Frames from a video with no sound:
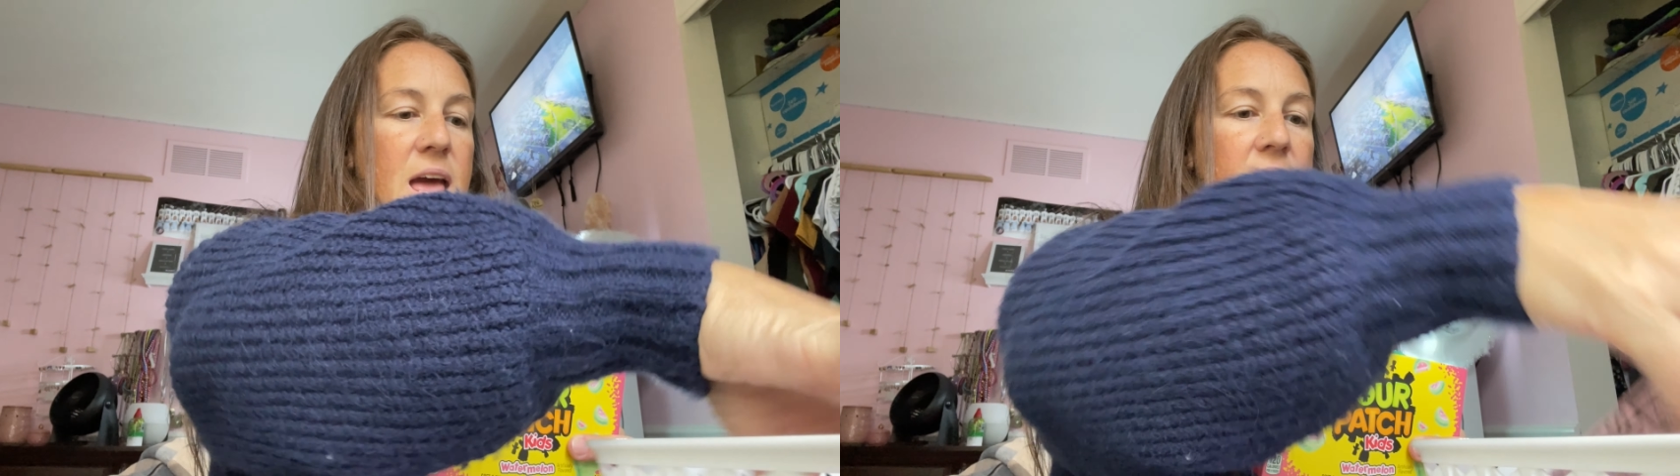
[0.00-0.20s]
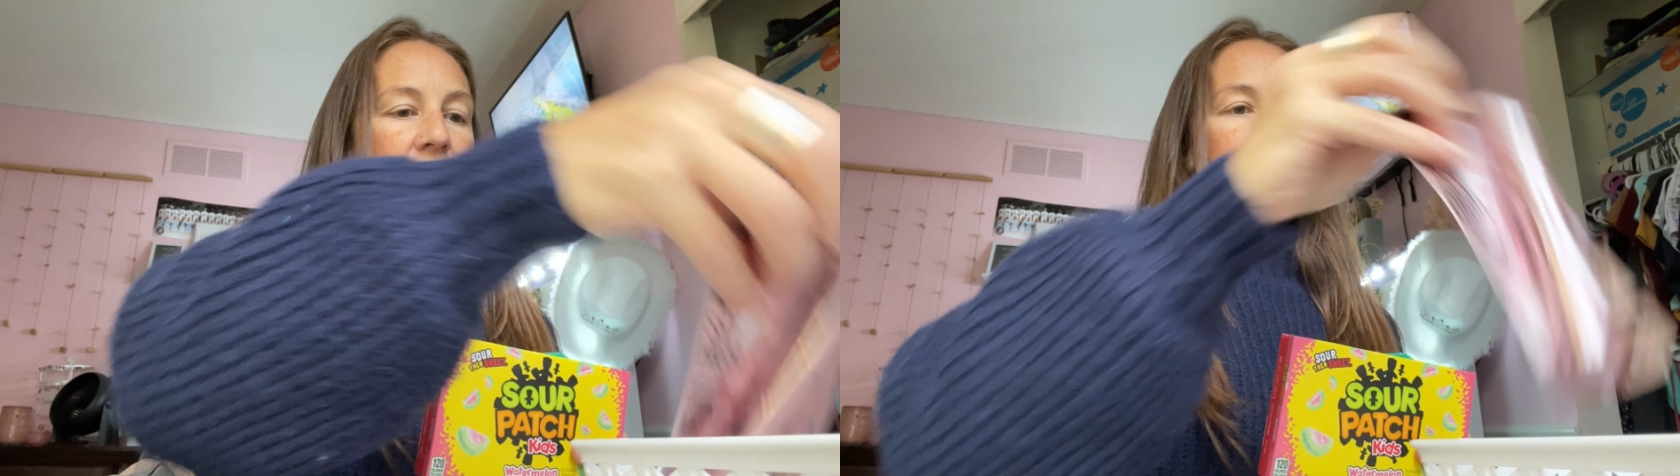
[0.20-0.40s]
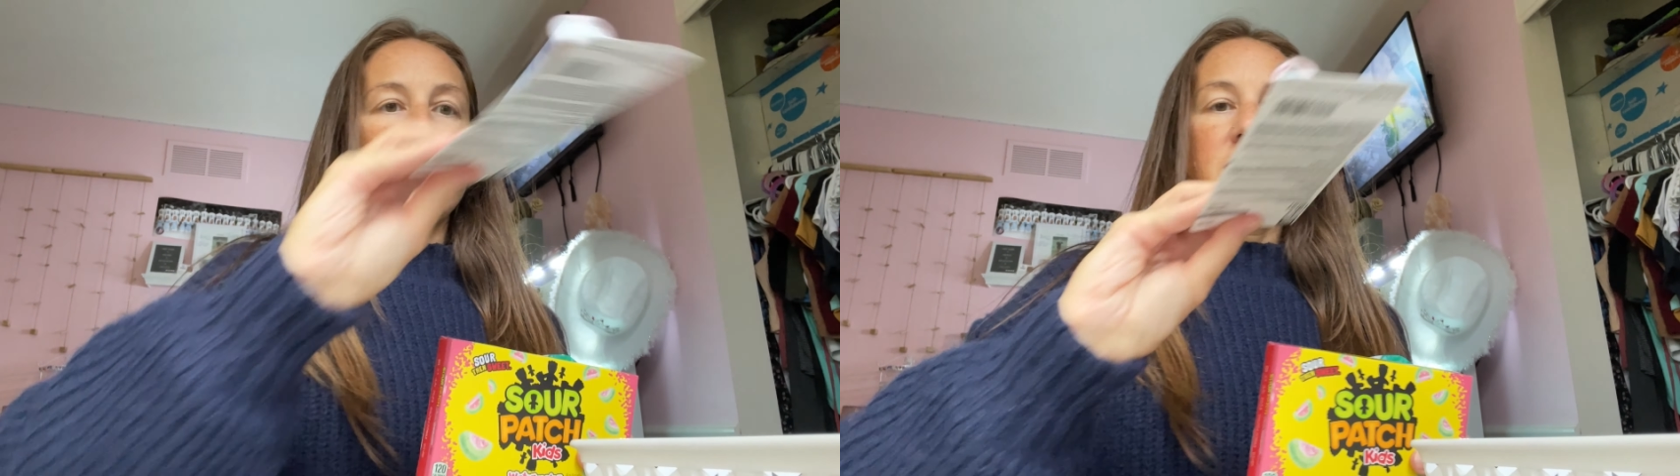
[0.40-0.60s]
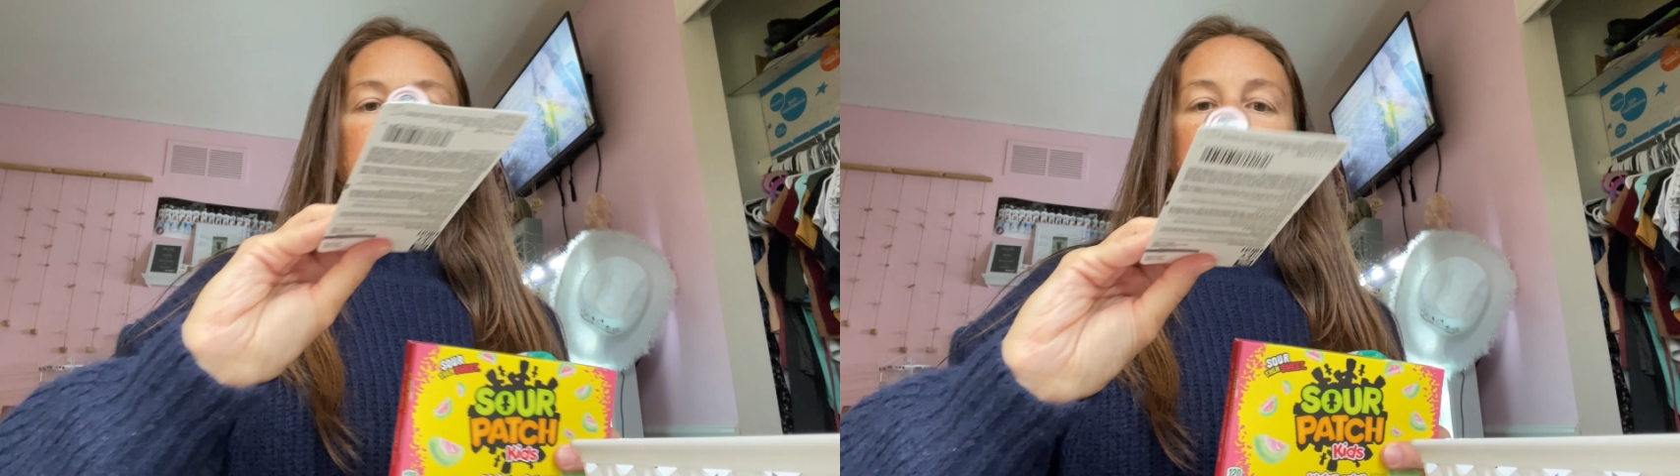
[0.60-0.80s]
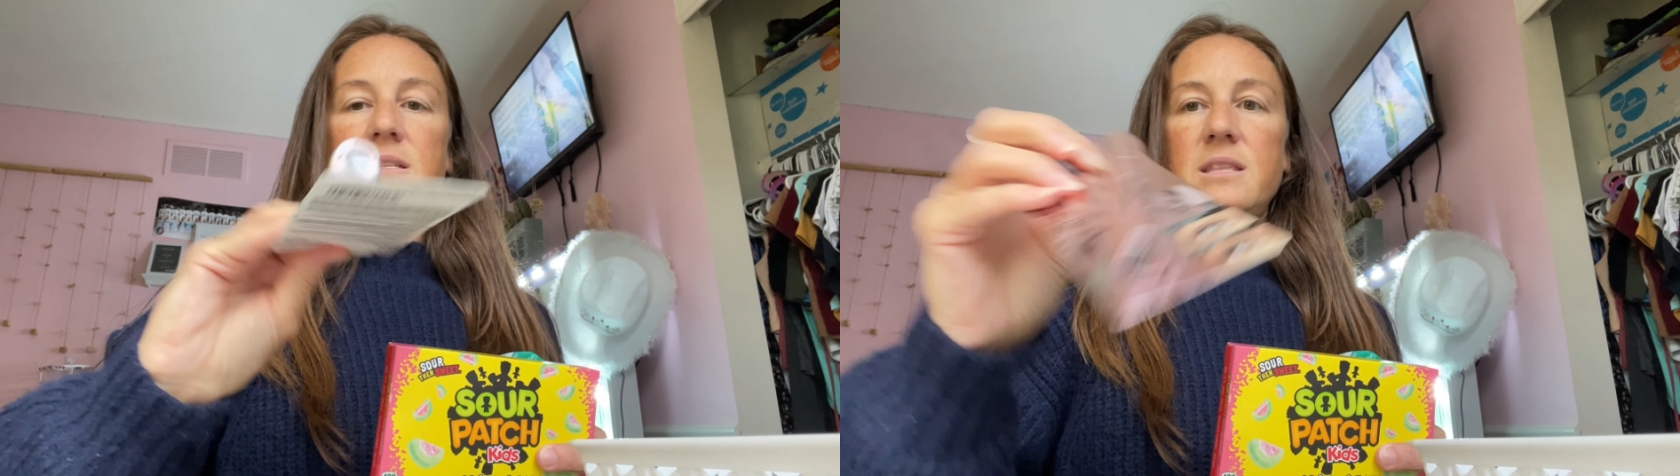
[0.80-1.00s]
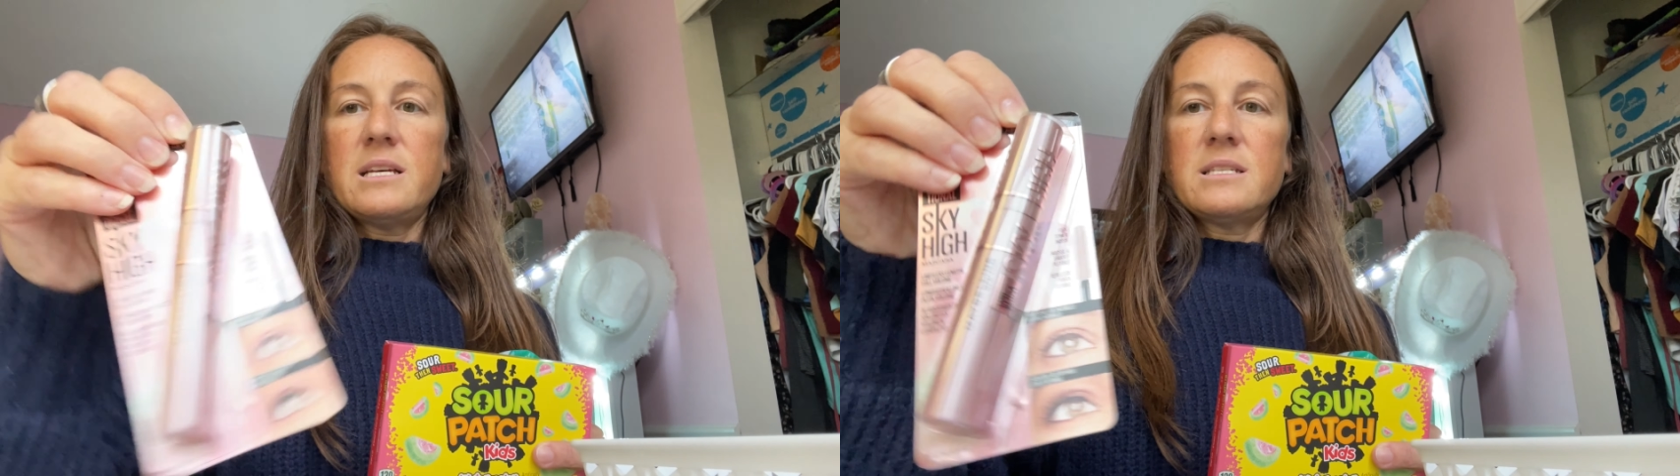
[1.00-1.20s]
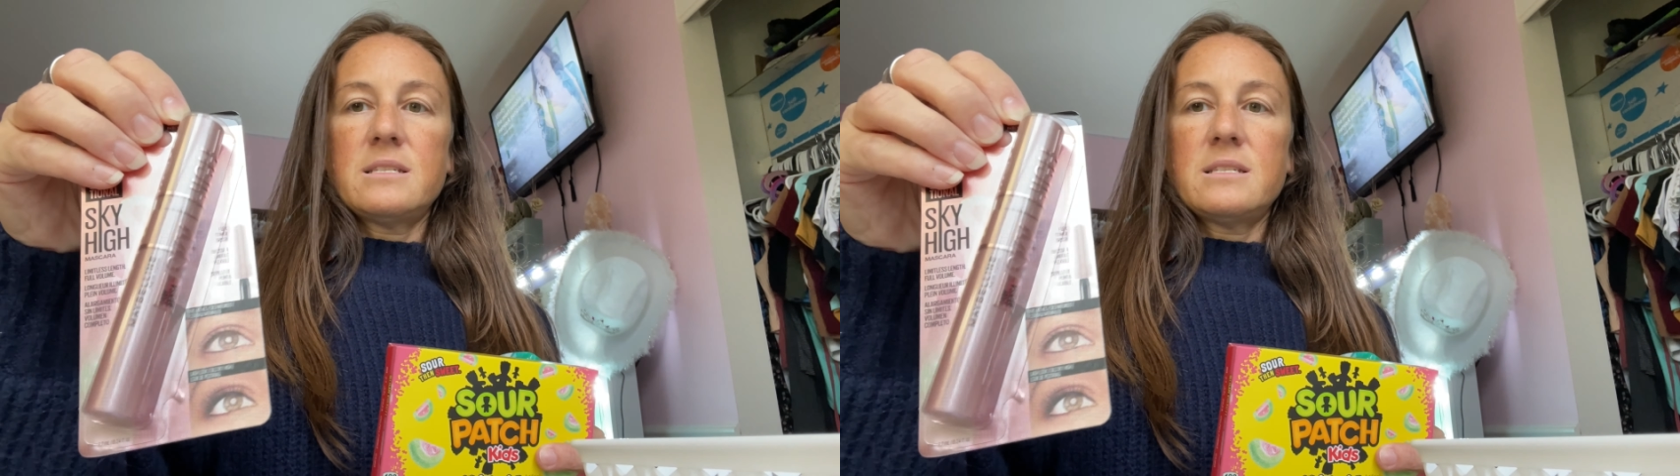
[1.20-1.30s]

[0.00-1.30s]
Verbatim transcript: and this